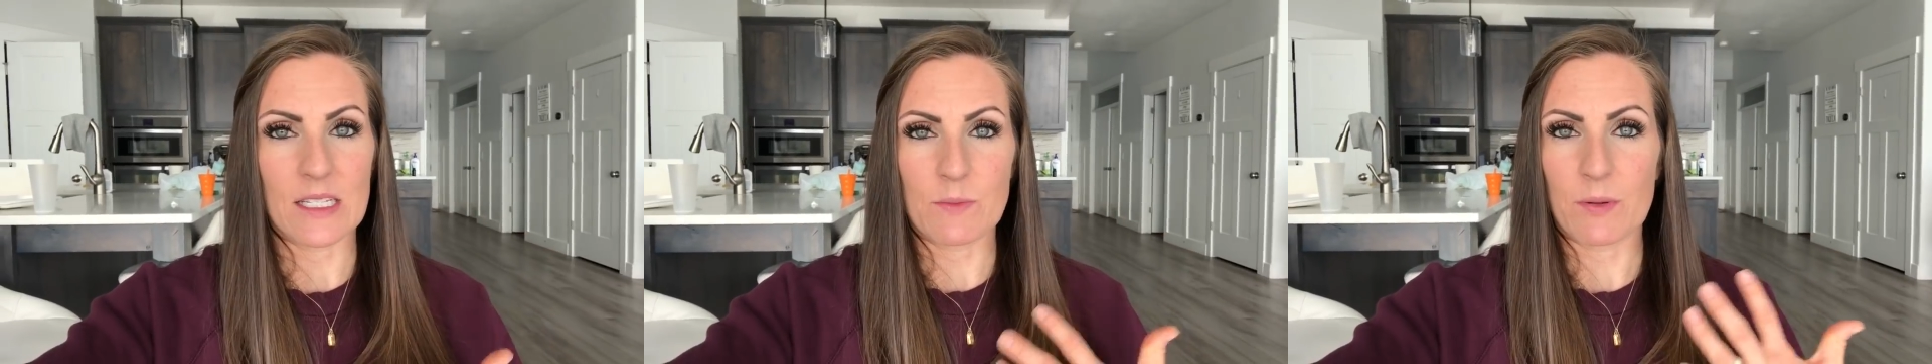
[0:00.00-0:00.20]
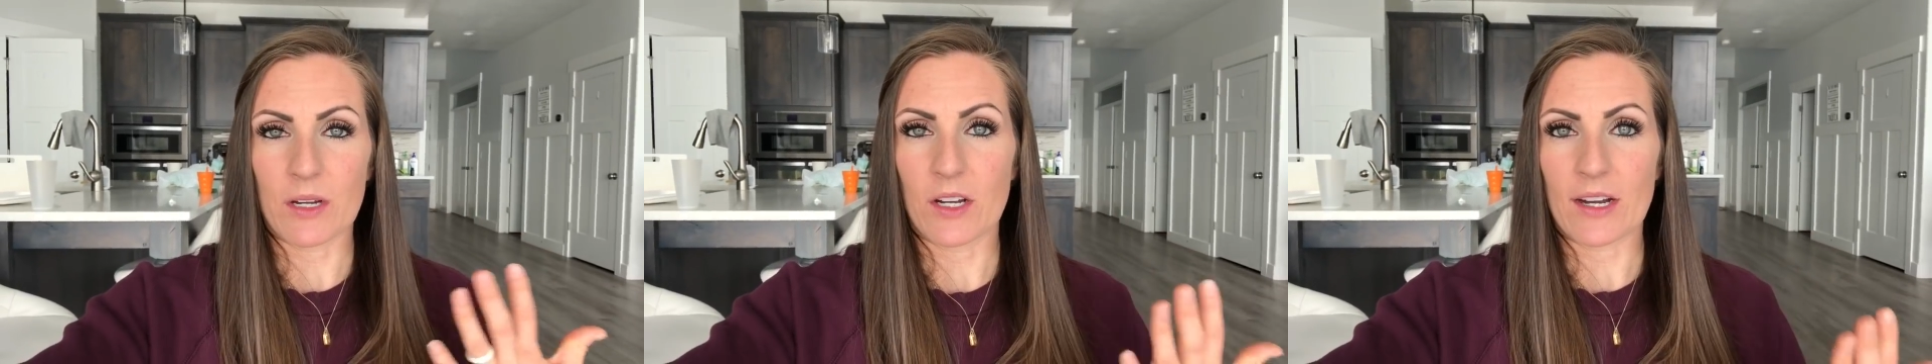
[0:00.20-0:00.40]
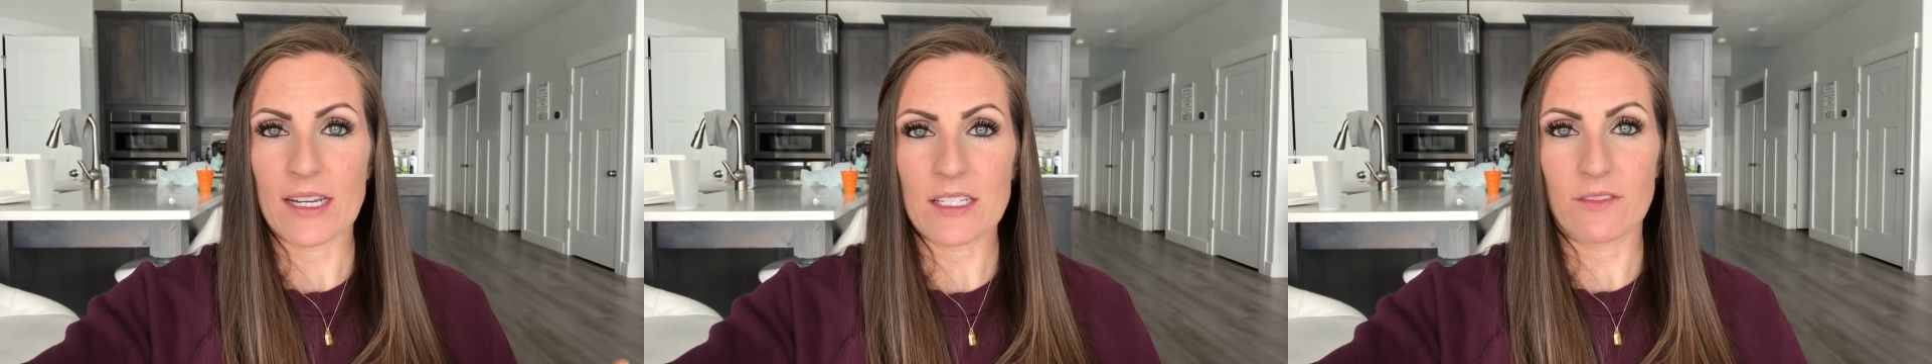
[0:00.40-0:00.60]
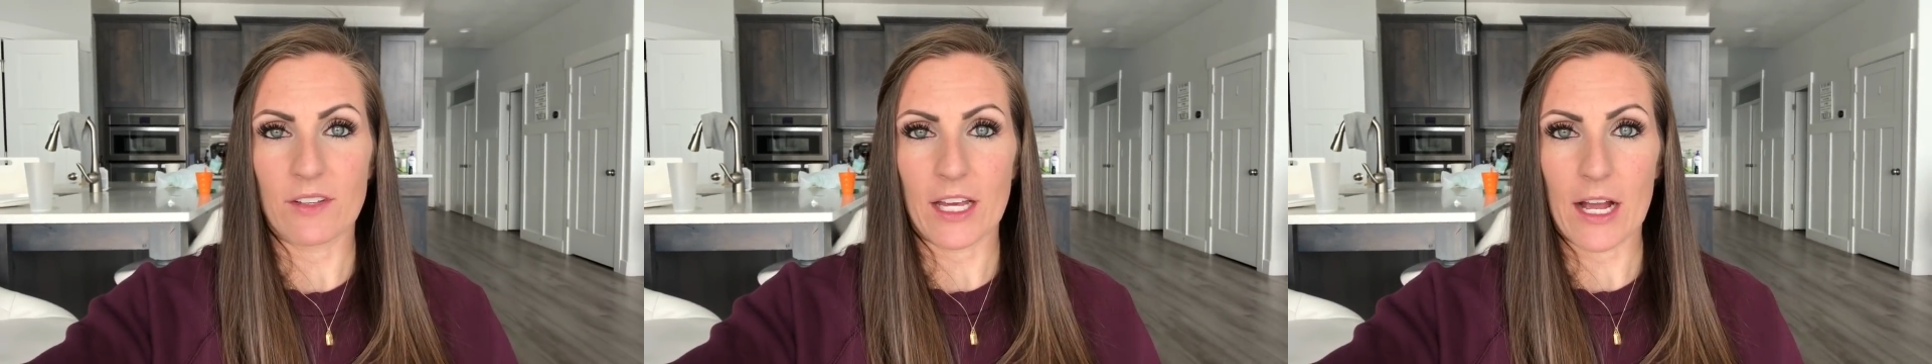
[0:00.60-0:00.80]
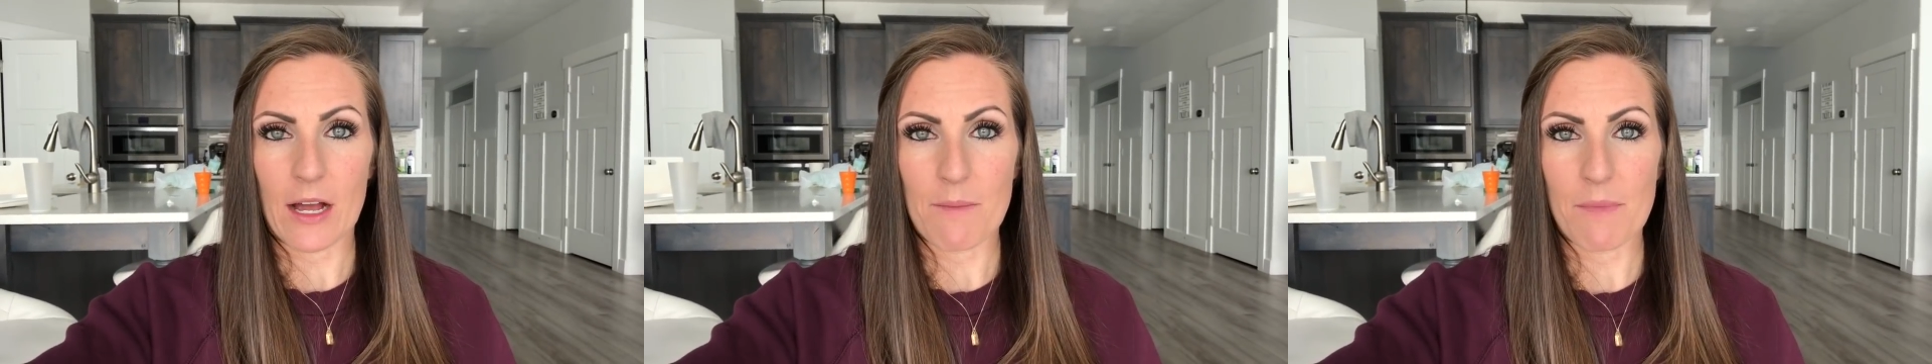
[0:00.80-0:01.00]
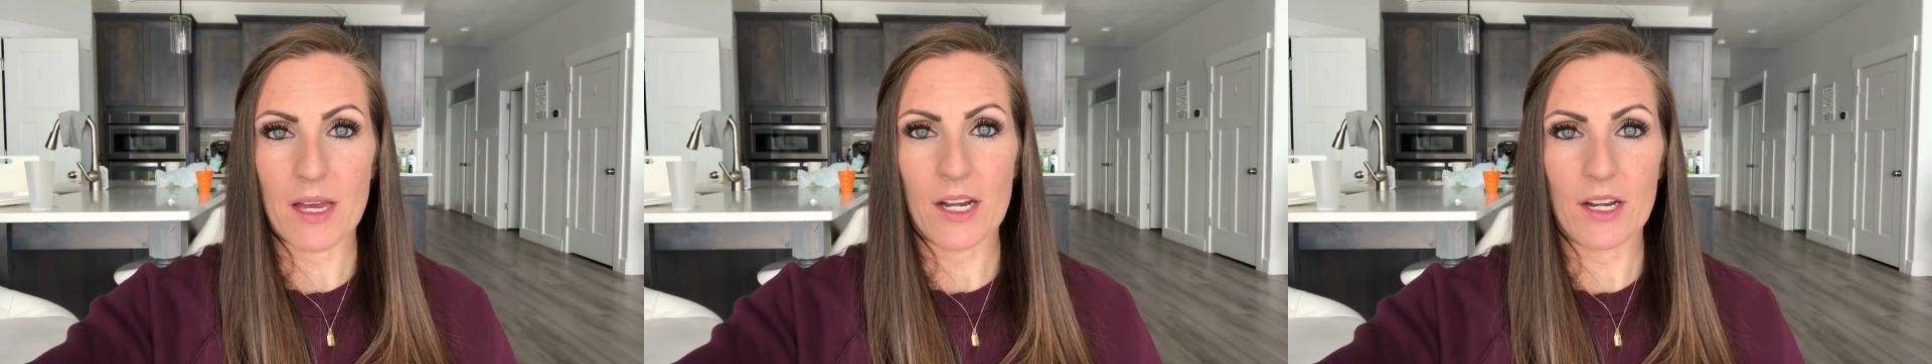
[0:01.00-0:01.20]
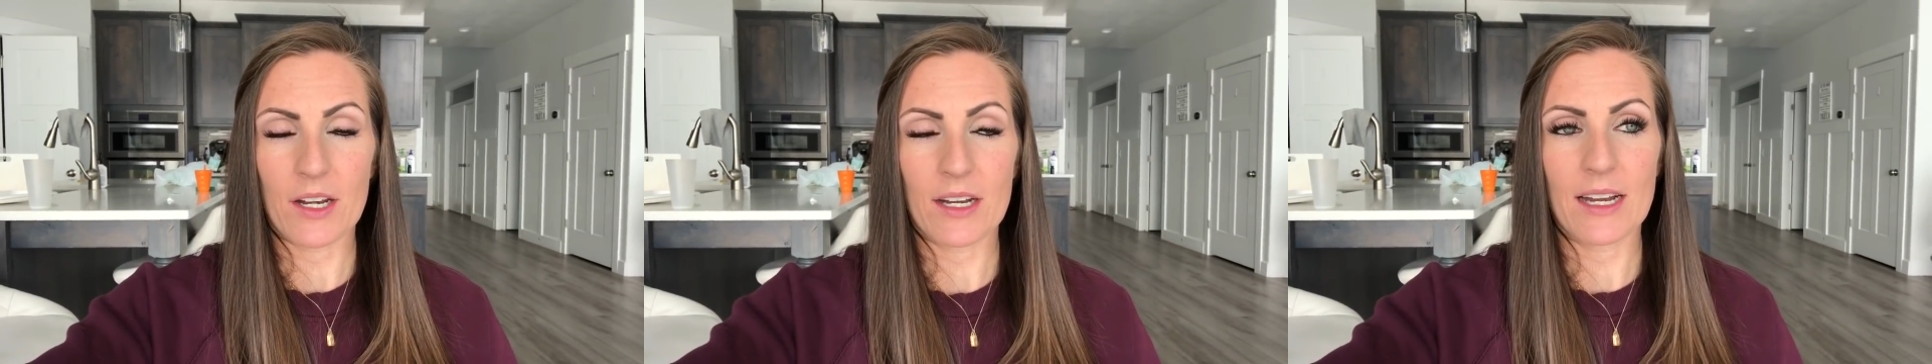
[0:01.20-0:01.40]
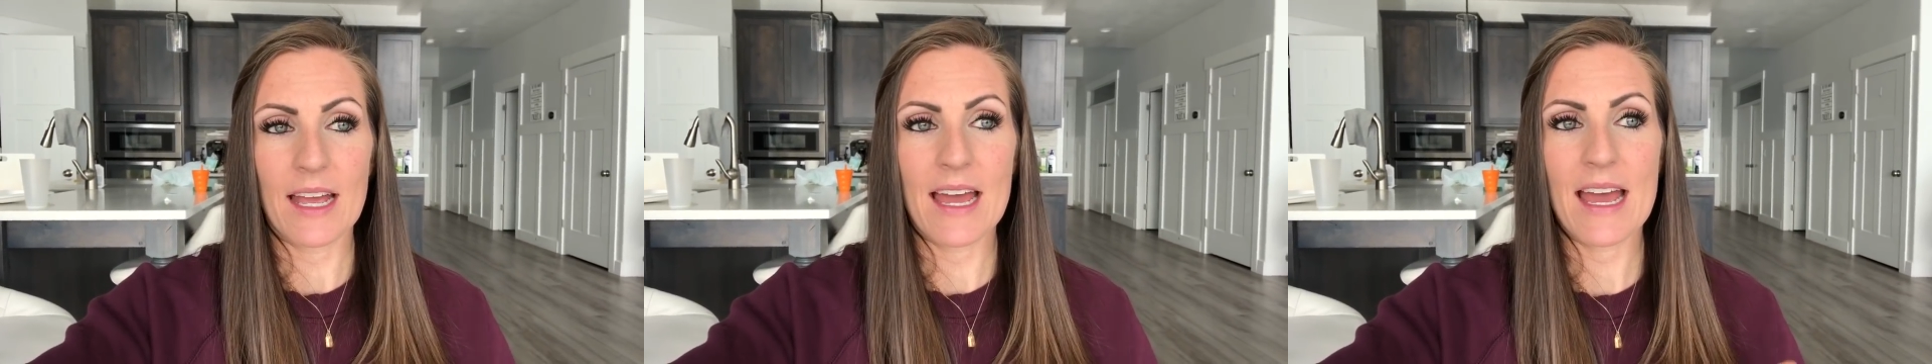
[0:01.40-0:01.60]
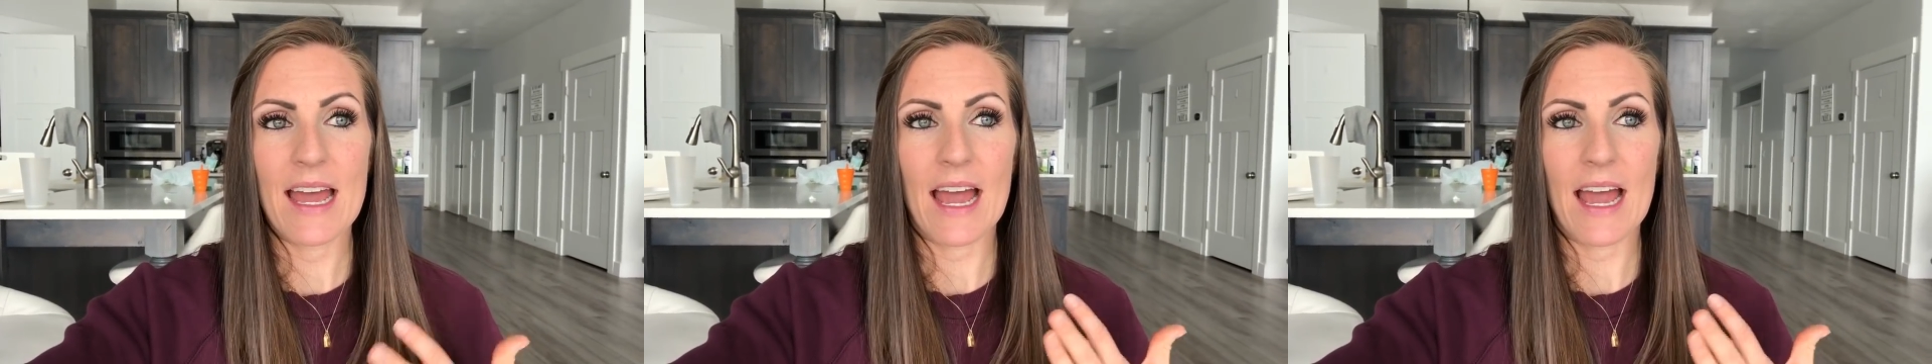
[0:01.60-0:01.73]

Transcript: it's progressively gotten better.